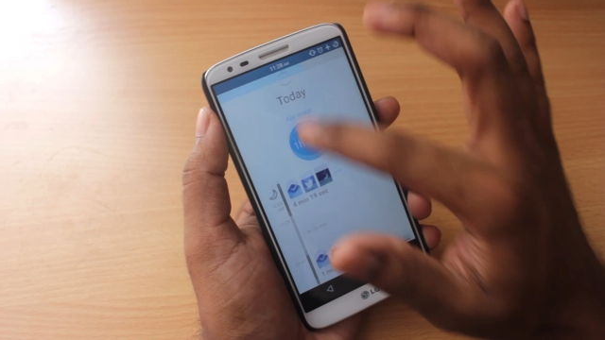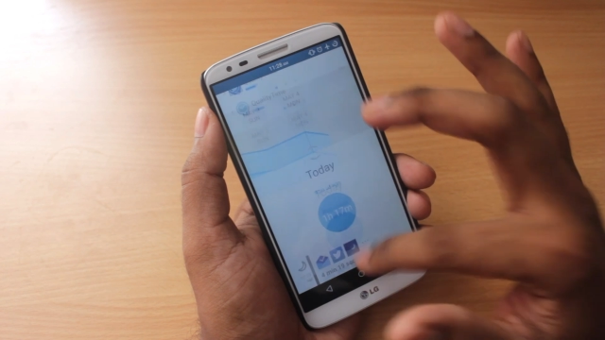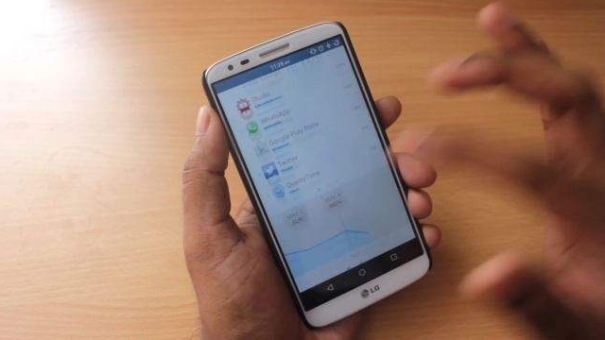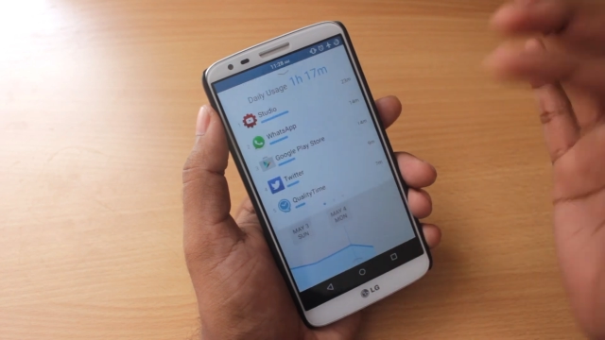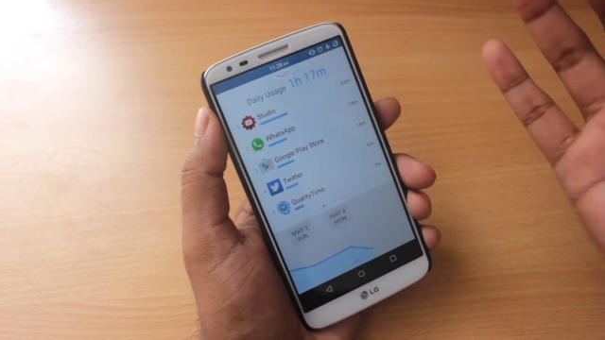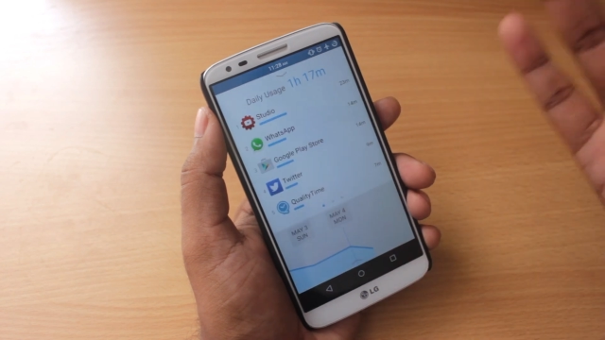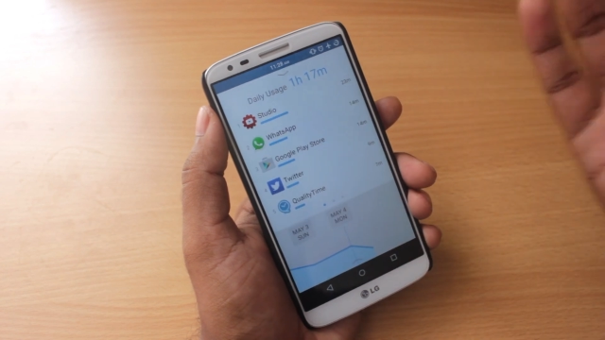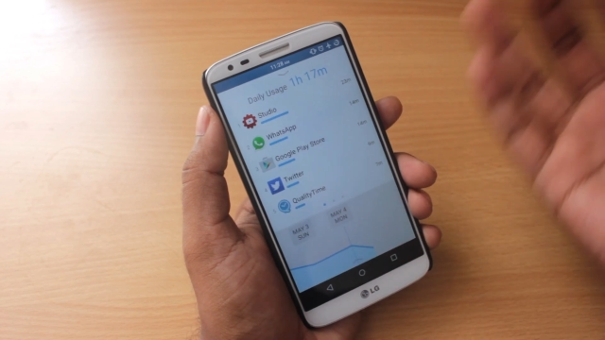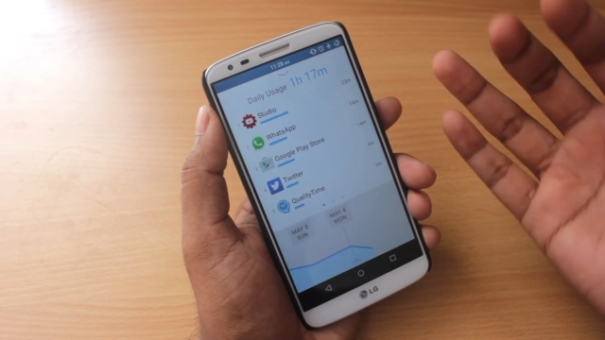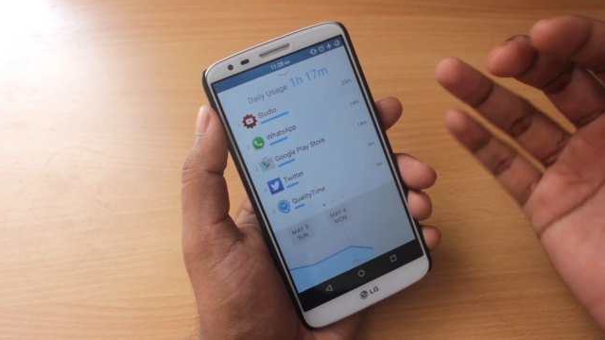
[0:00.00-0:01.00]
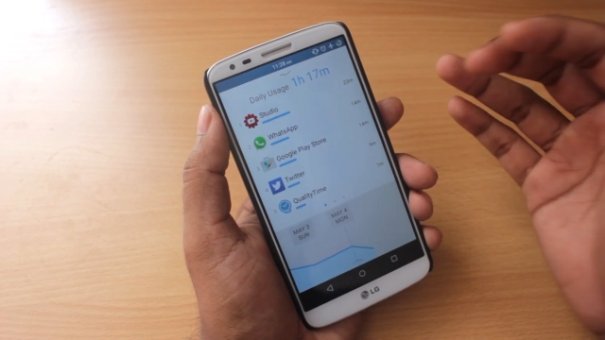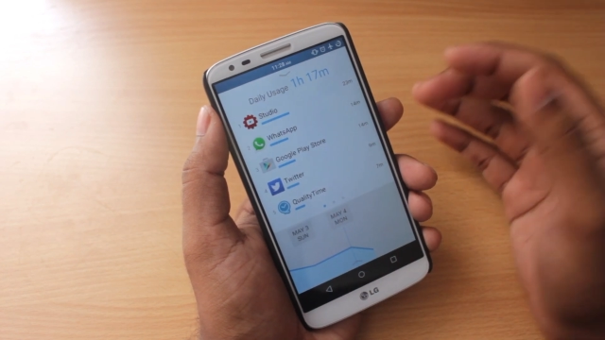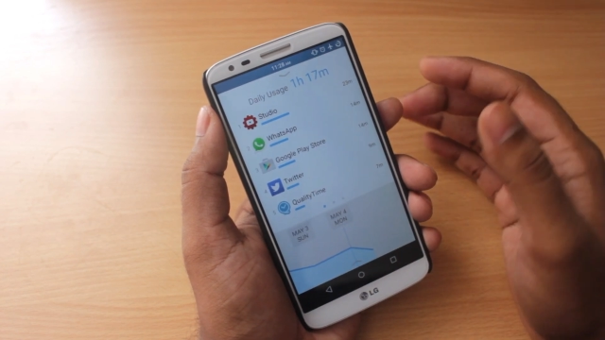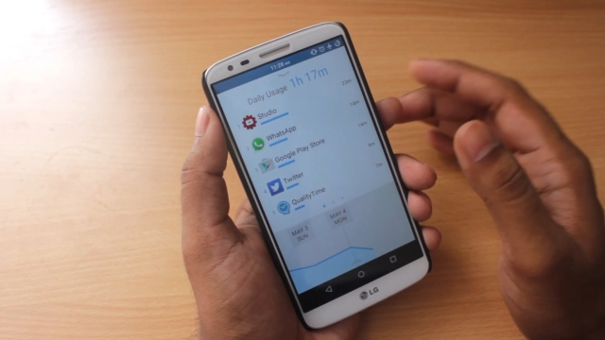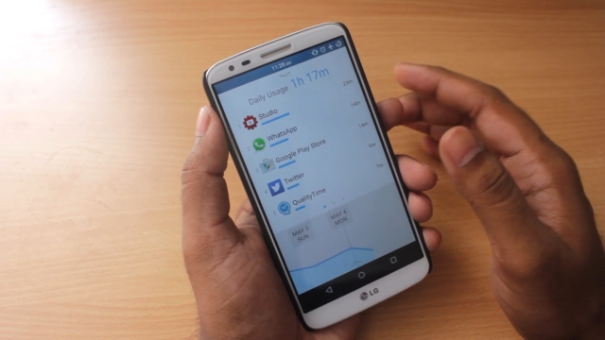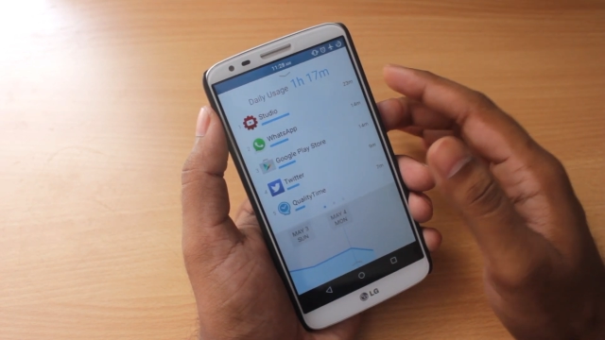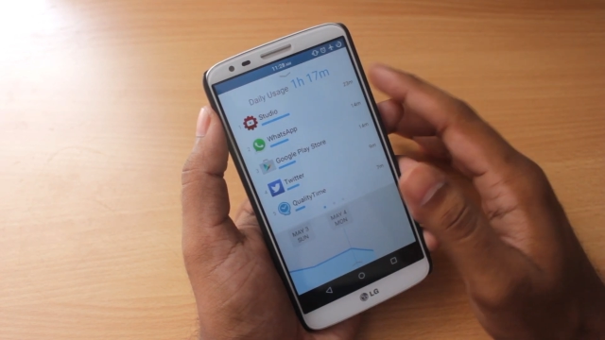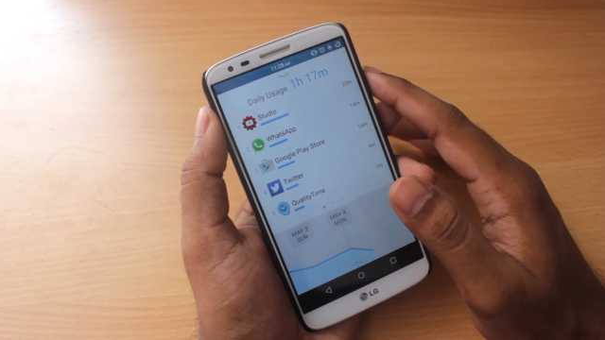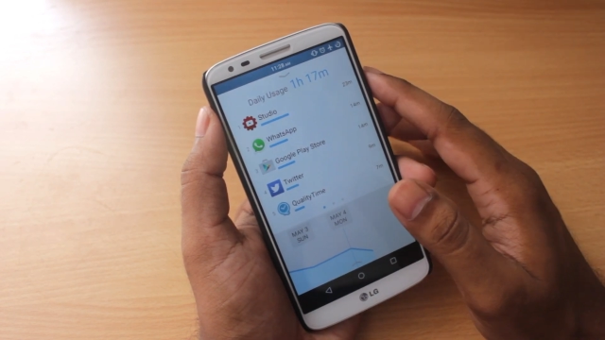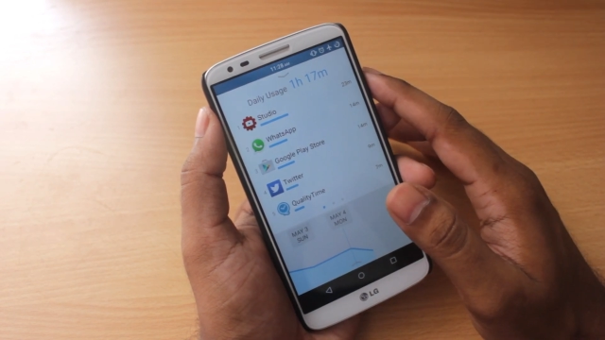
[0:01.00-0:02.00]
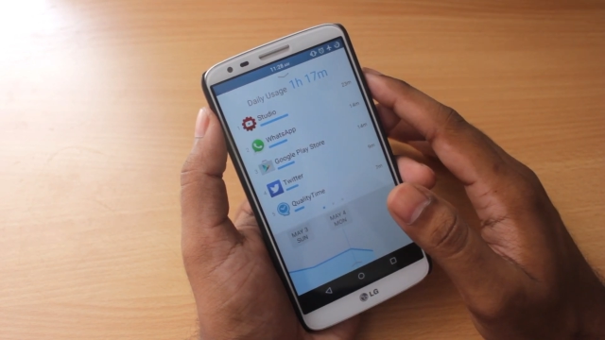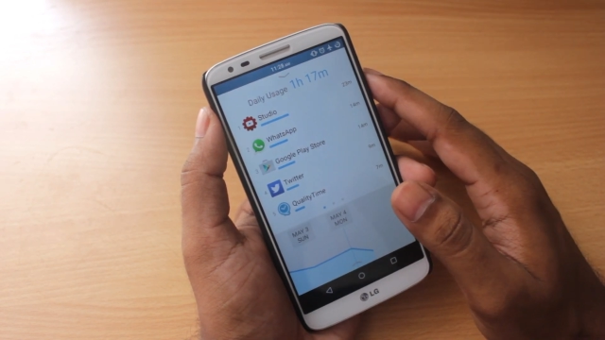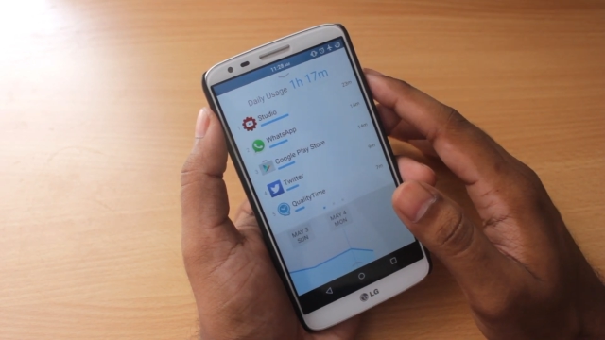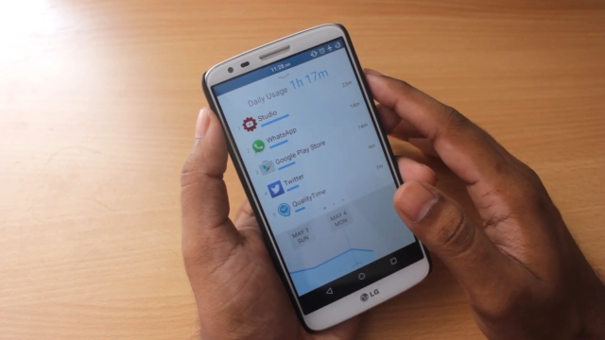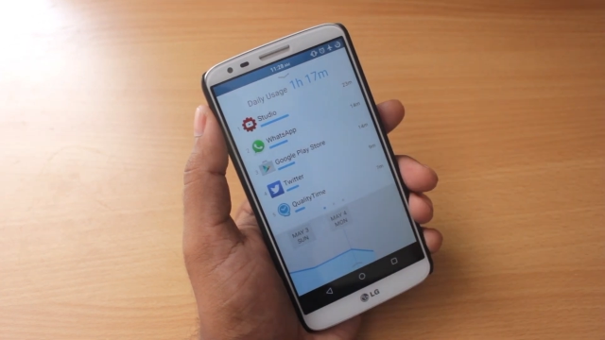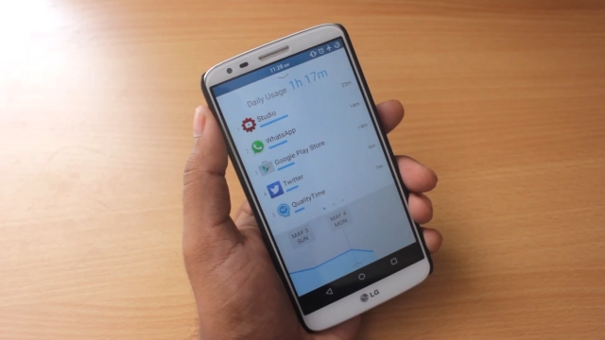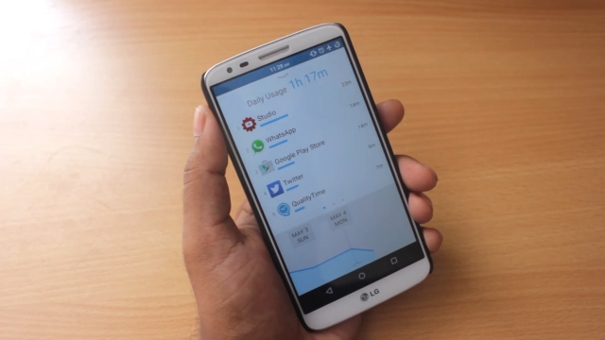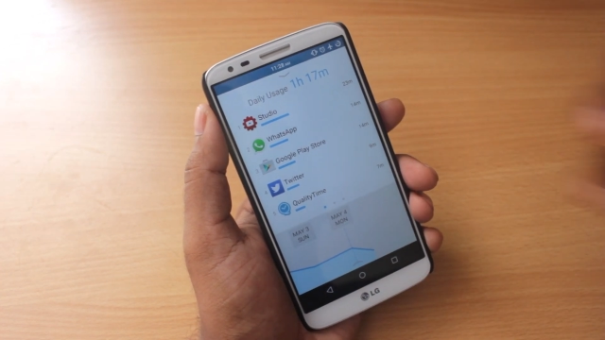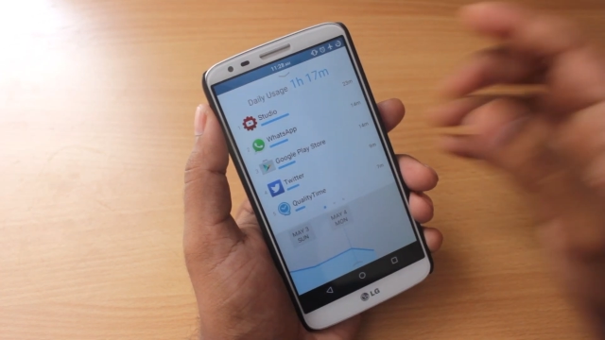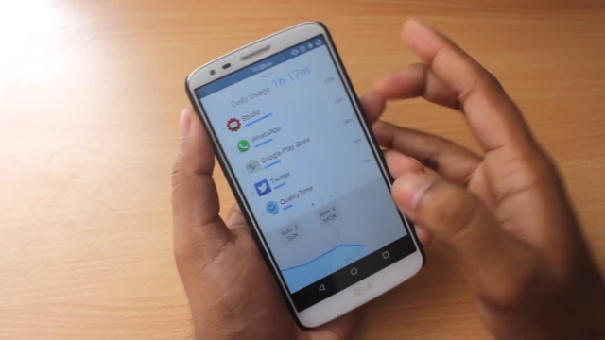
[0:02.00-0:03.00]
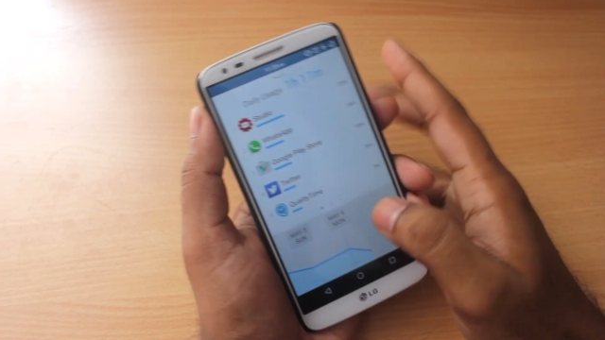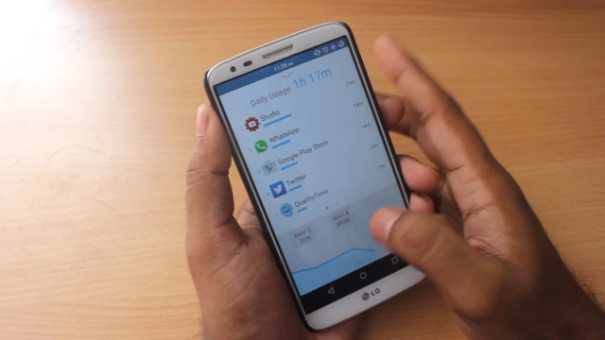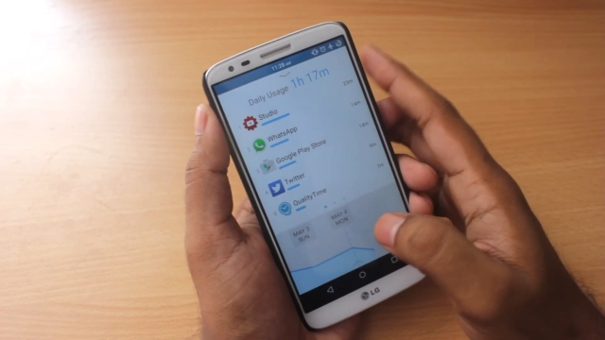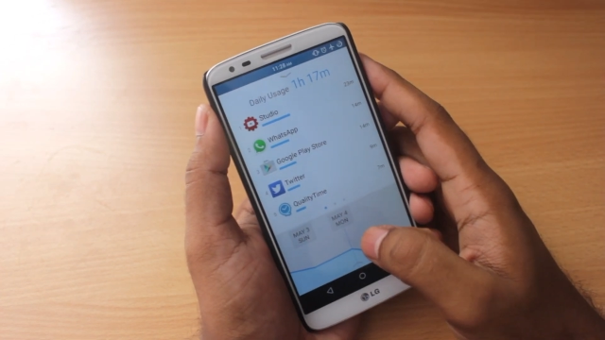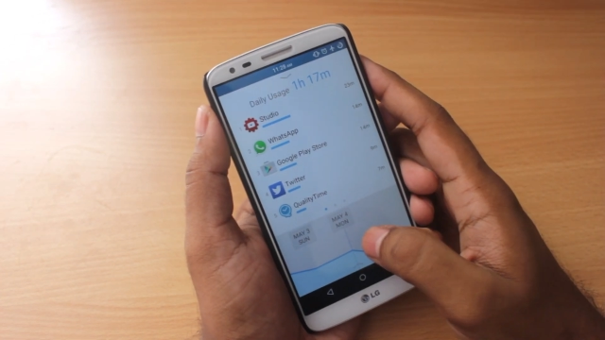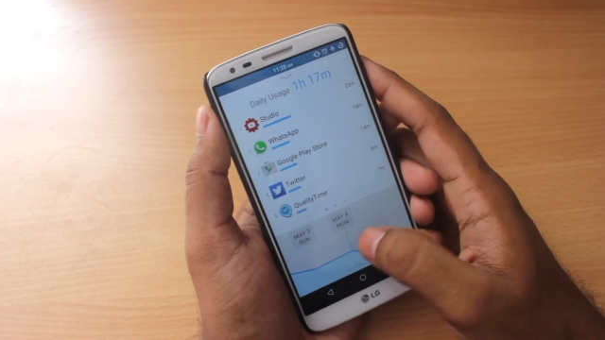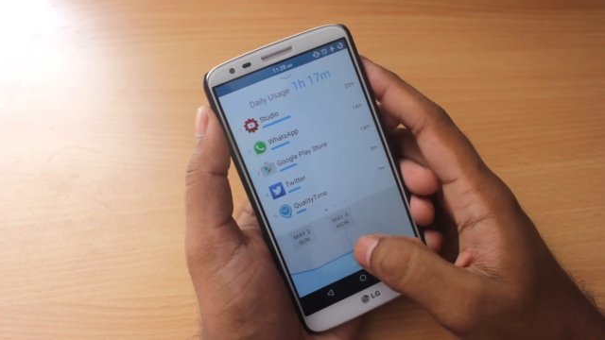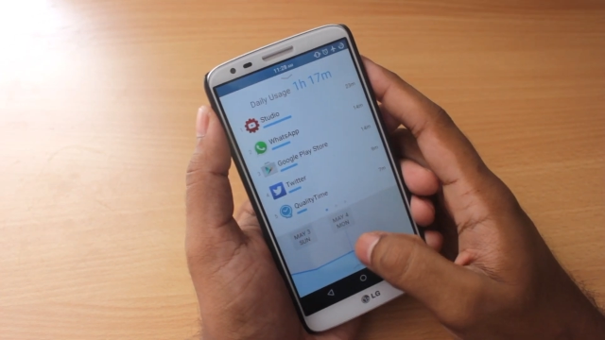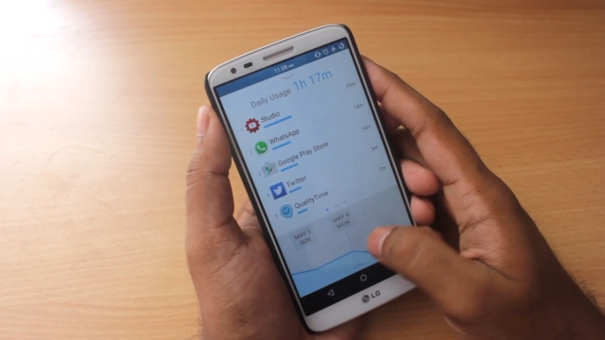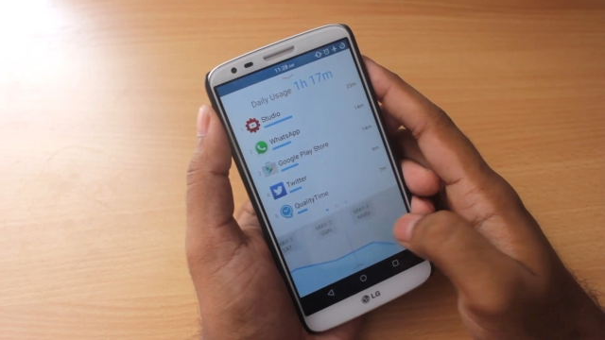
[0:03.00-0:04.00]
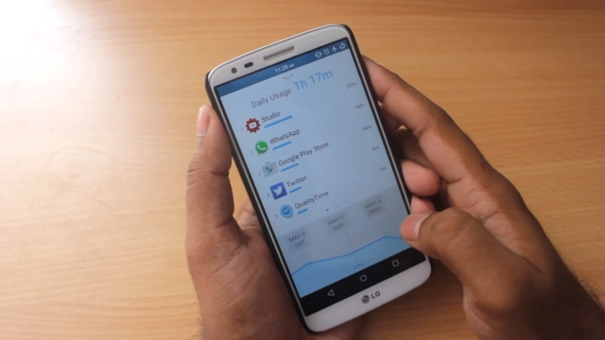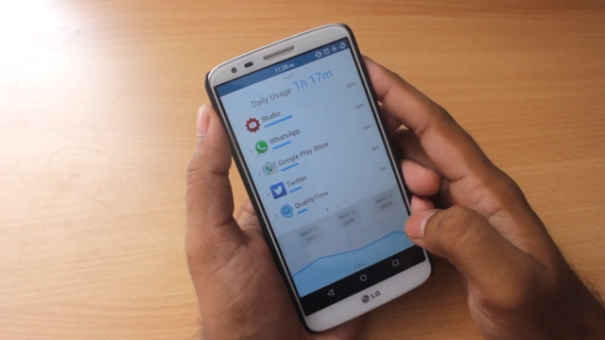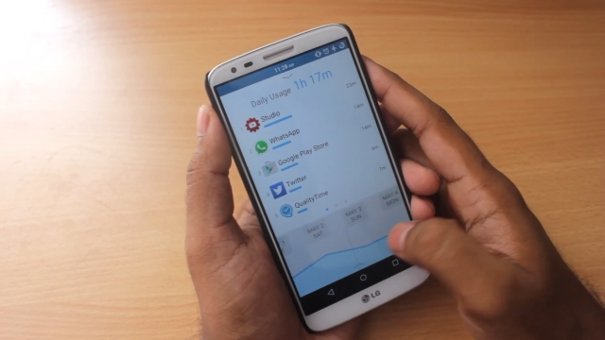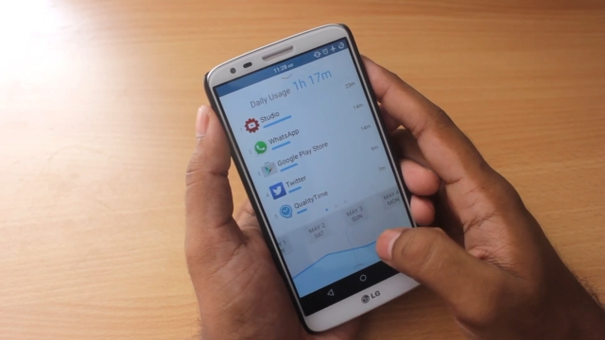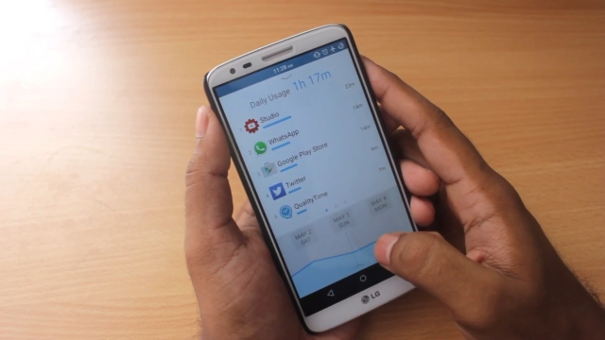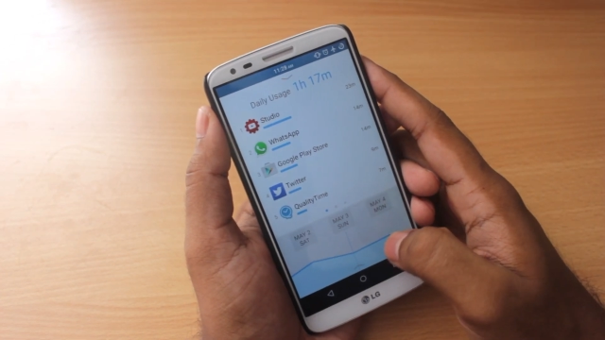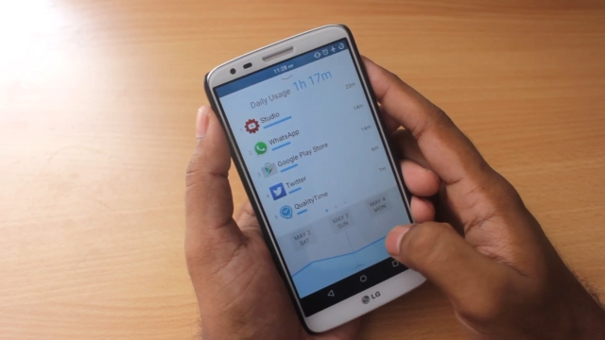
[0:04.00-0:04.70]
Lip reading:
(no speaker visible)